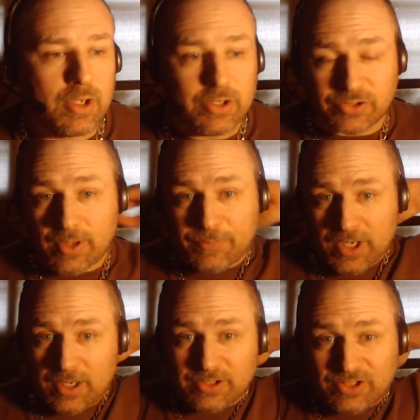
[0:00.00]

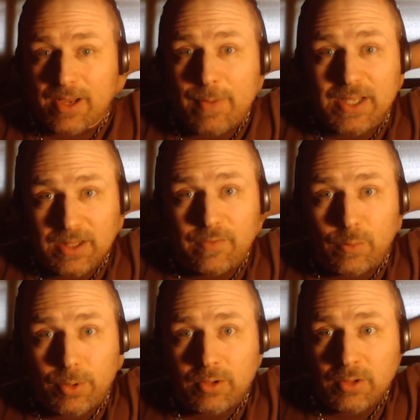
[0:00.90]
something semi
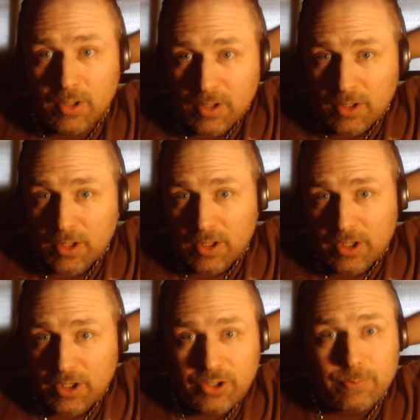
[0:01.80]
livable,
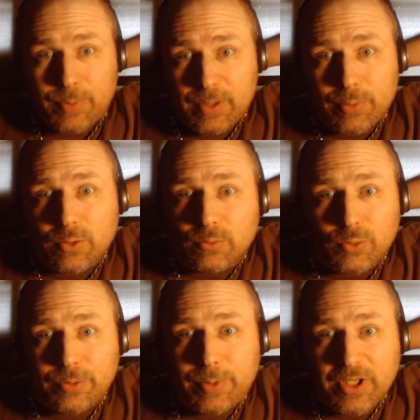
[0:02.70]
people
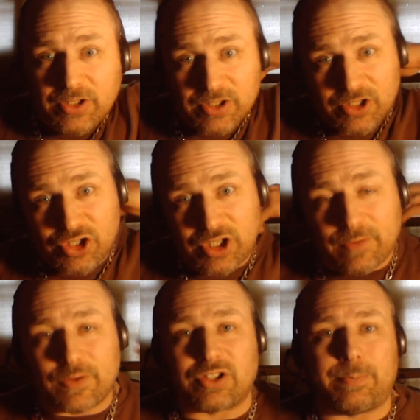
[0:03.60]
would be such
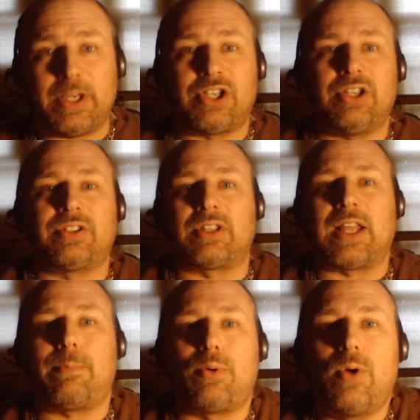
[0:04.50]
different species at
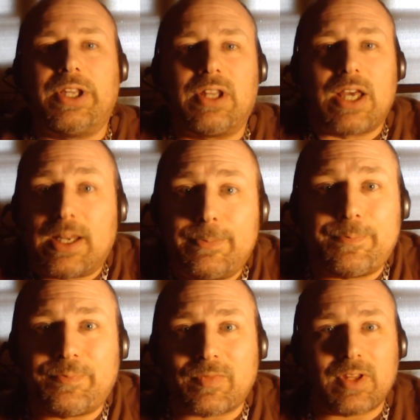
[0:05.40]
that point that
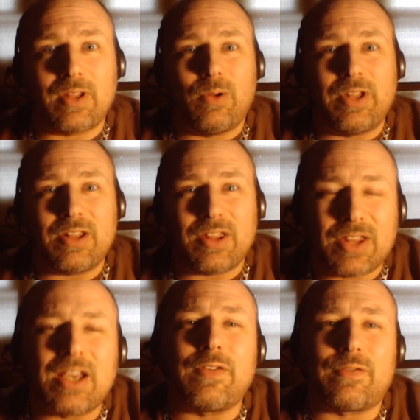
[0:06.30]

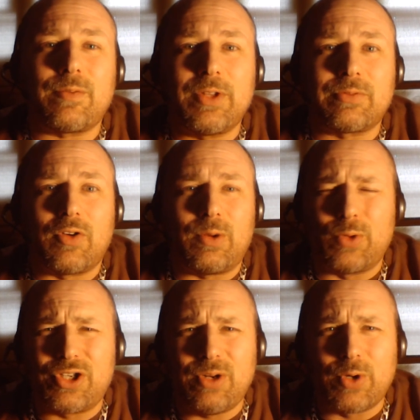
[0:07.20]
think of it from this point.
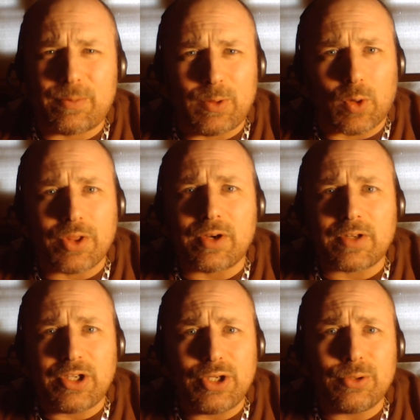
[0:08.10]
Would, would it be worth it
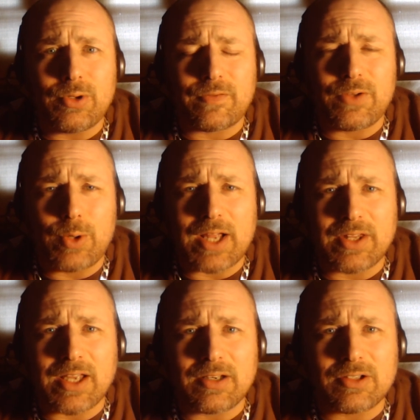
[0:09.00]
to you if you had
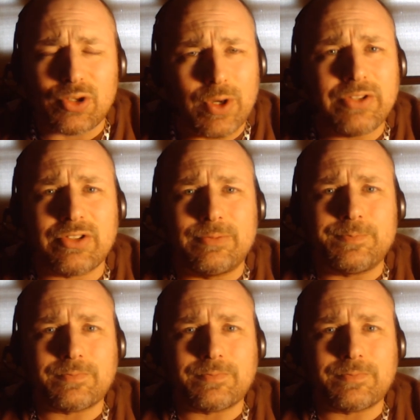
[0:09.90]
that choice?